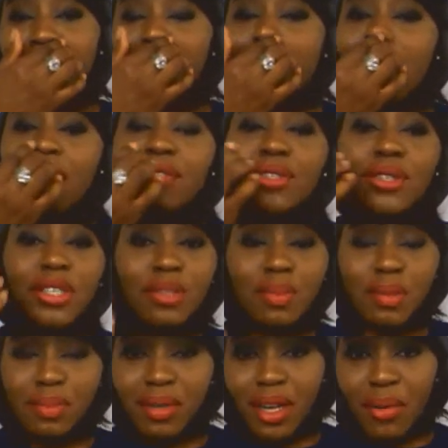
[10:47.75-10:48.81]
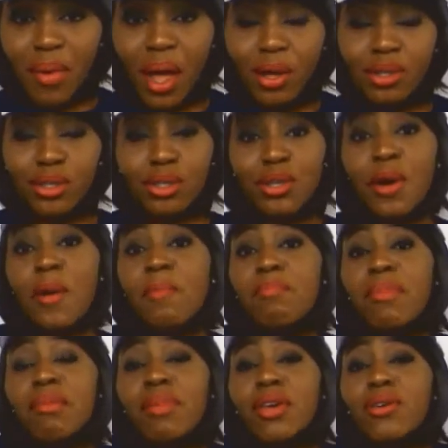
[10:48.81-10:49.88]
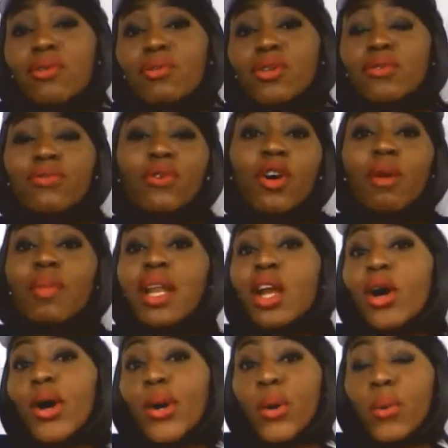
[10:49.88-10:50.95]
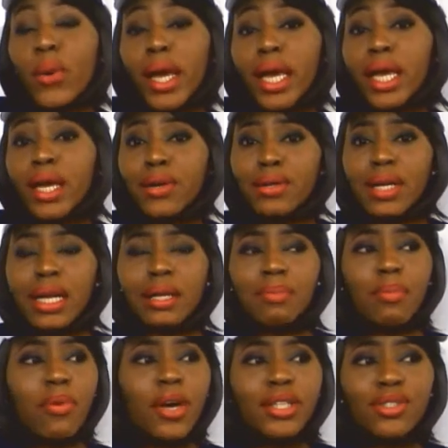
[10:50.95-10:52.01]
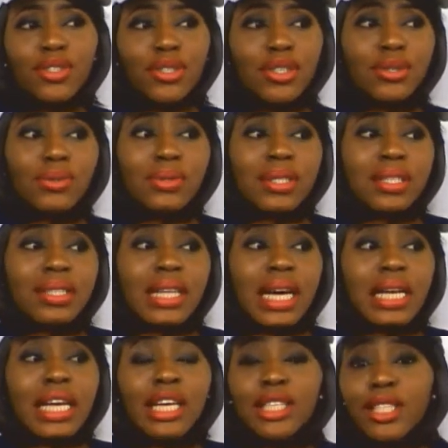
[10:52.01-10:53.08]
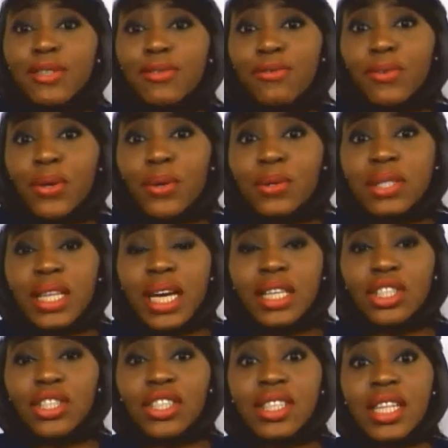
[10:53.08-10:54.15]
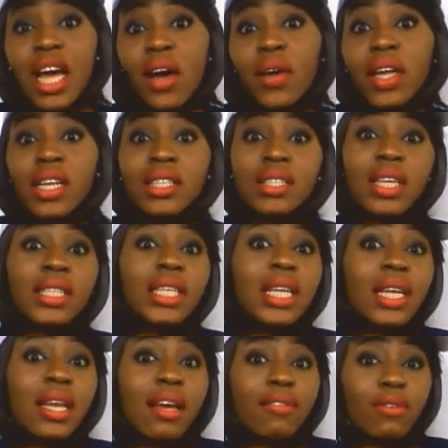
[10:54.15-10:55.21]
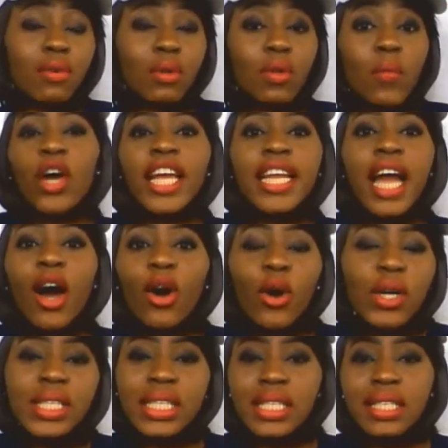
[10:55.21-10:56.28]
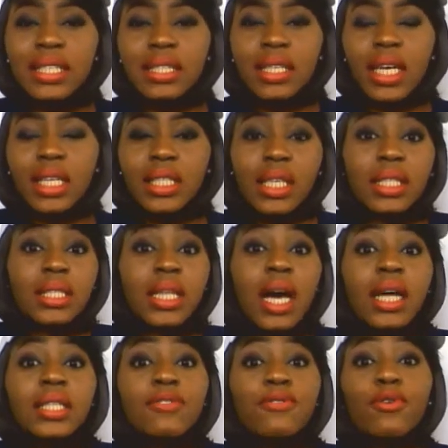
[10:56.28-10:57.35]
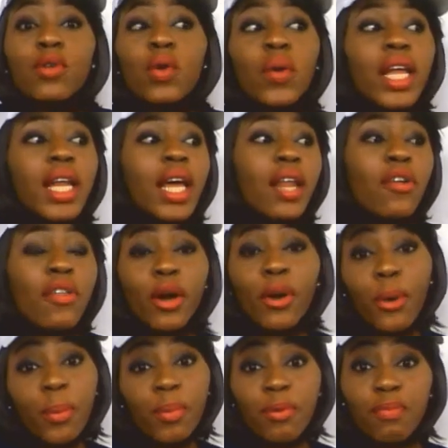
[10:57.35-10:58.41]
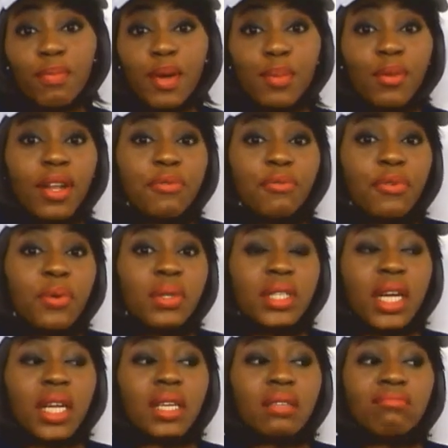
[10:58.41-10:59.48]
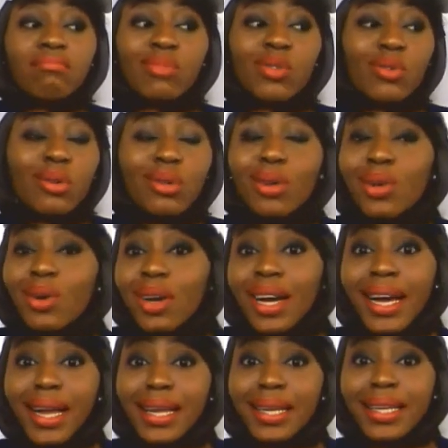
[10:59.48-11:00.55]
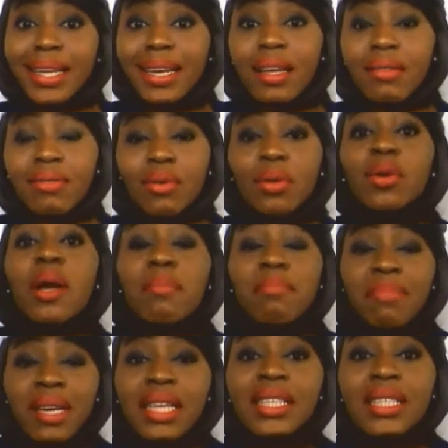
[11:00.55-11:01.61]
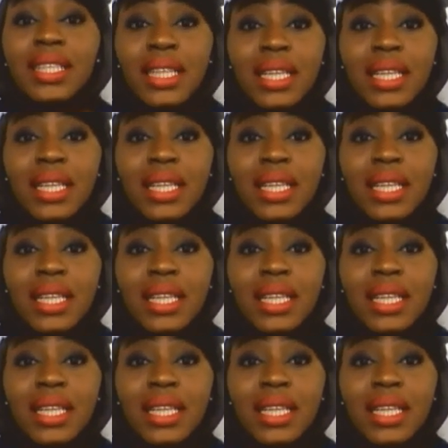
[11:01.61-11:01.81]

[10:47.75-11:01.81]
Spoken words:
If you have such people around you, maybe you've come a long way, at the point you just notice that she feels that she's now in a certain level, or he now got to this stage and starts following another group of people and feels that you're no longer in their level, please